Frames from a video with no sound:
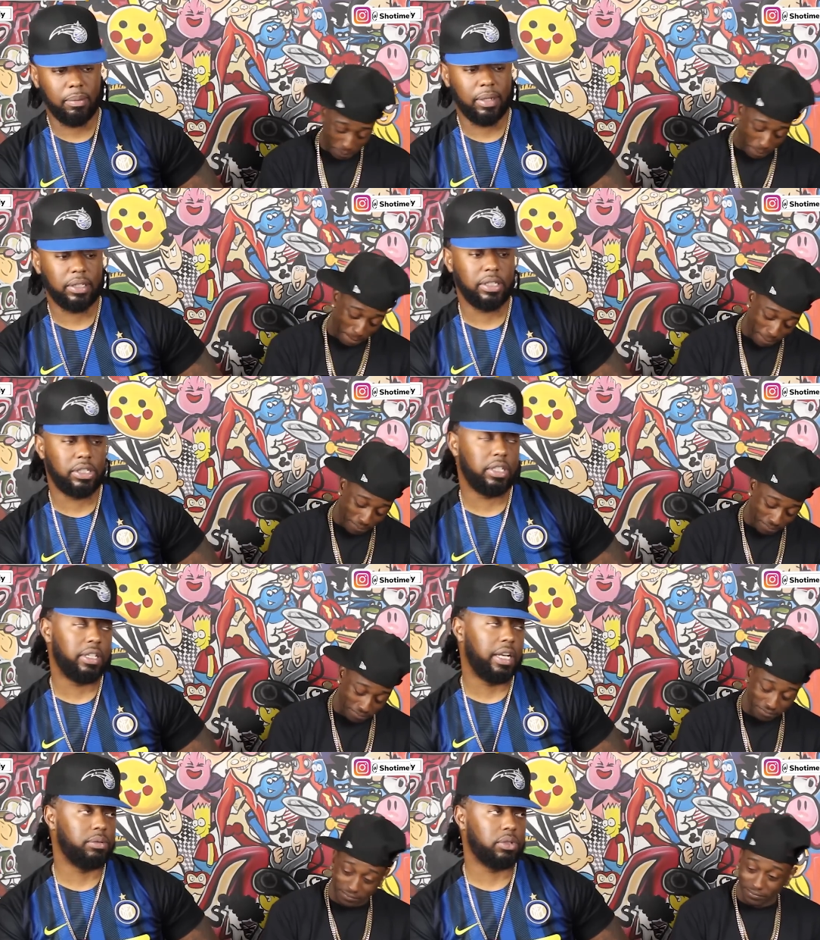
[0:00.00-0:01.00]
Speaker 1: about this shit
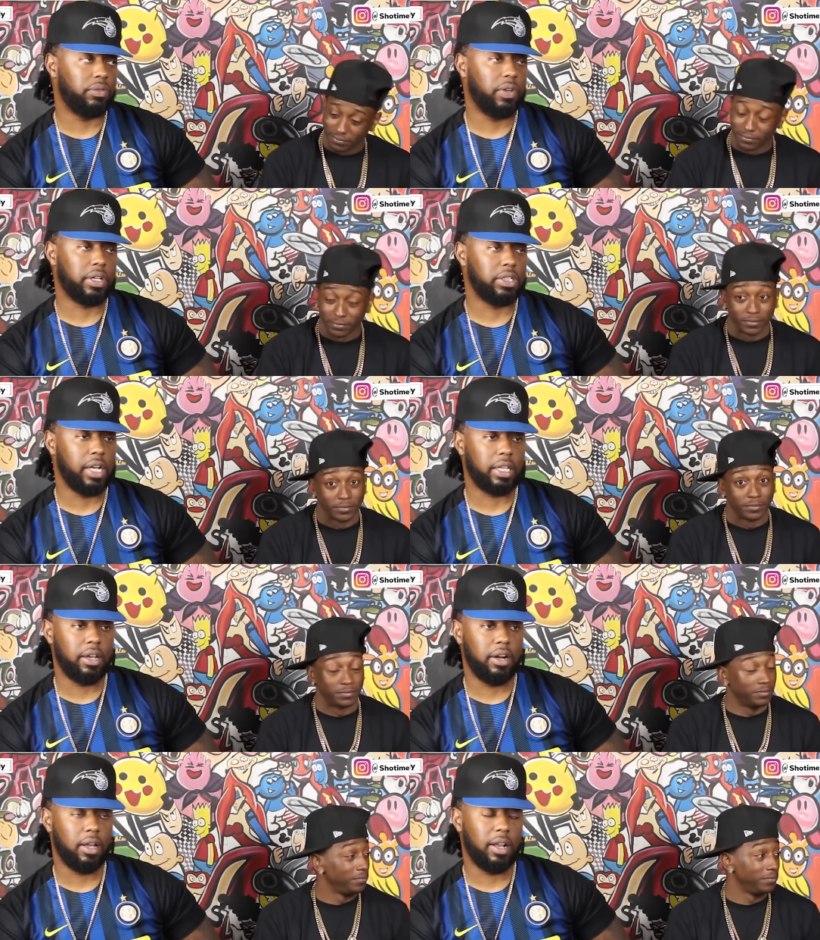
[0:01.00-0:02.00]
that he was gonna fucking shake the
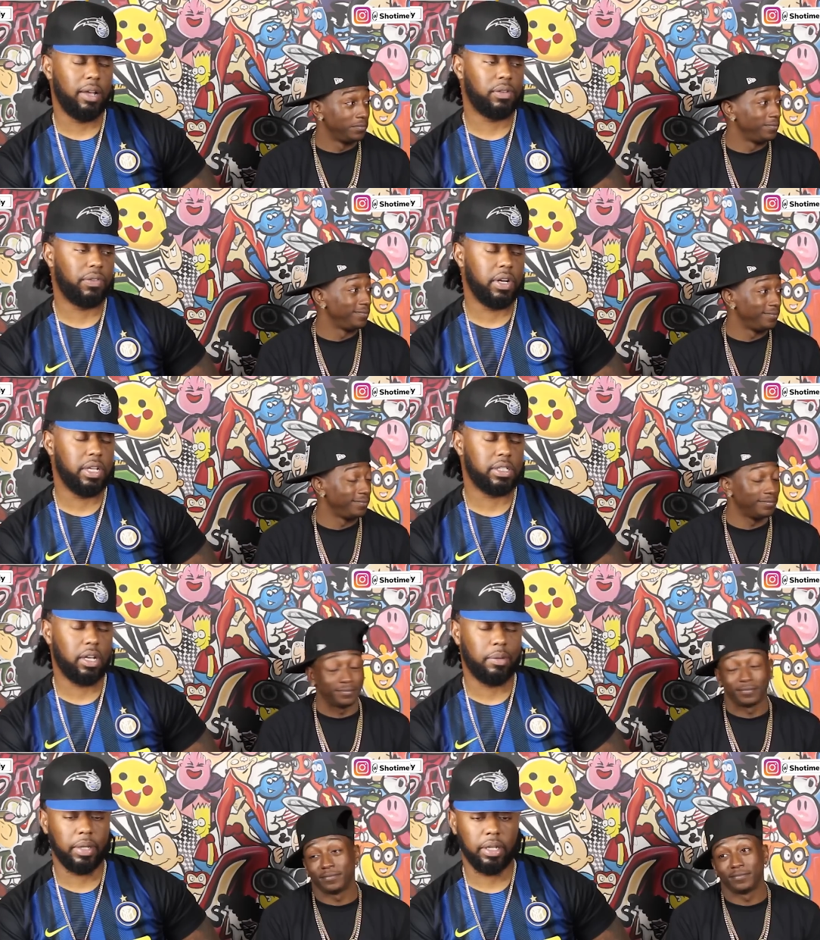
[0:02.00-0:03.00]
internet. It was funny as
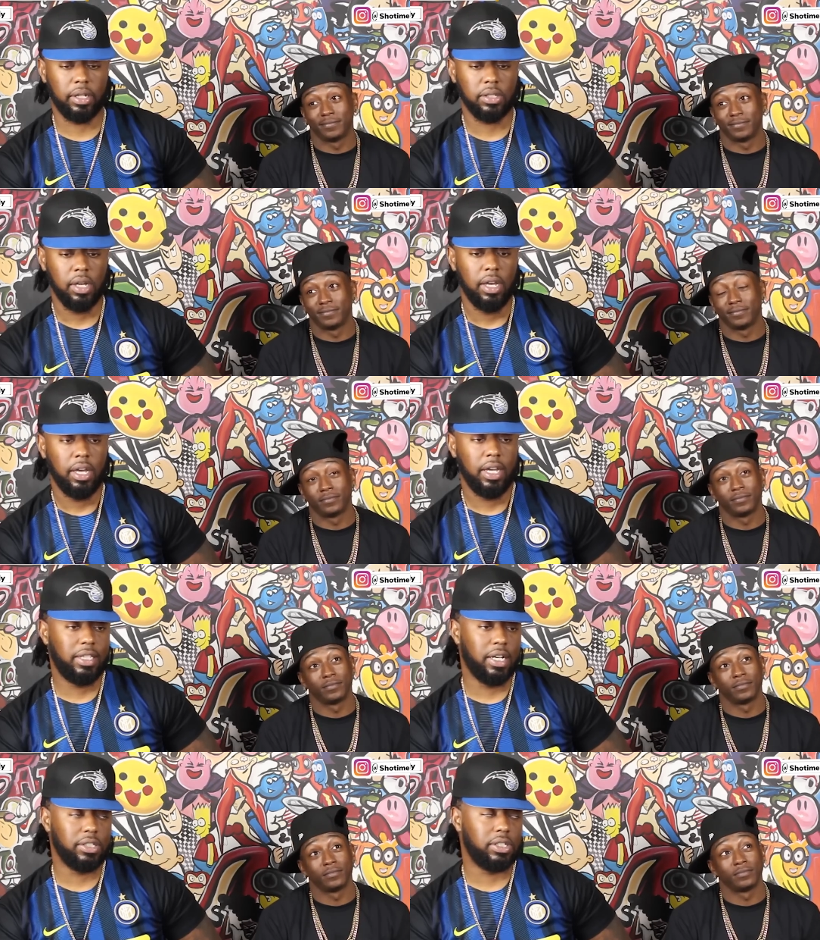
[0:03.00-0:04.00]
hell because he
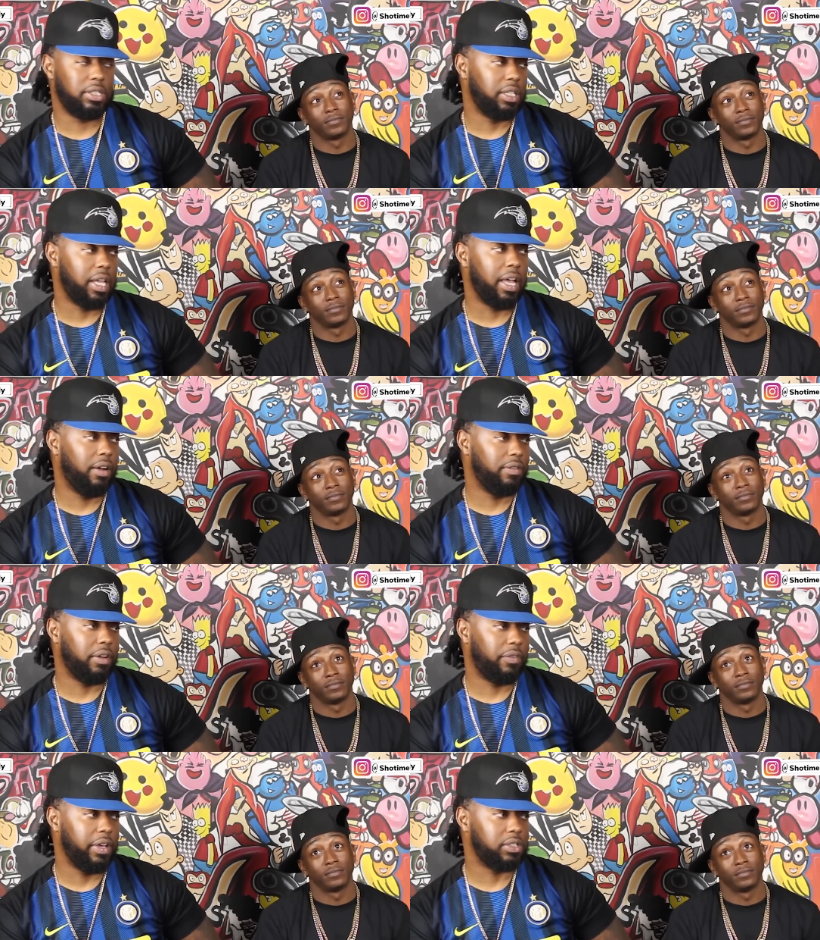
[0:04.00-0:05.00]
does this the day of
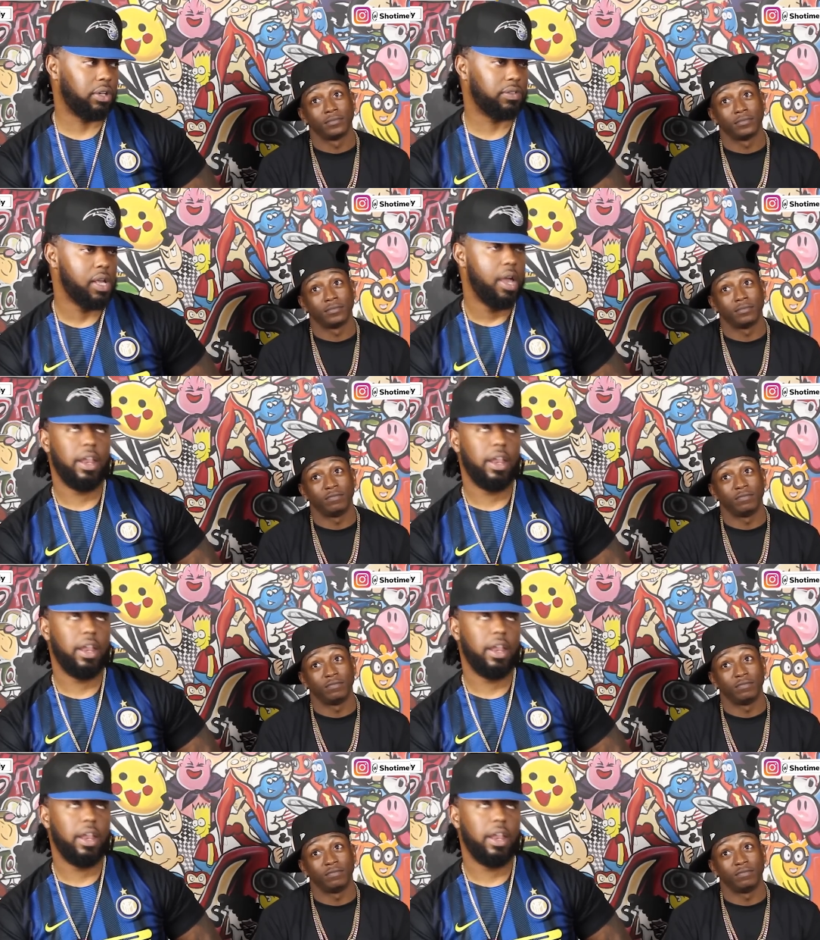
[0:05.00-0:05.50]
their face offs.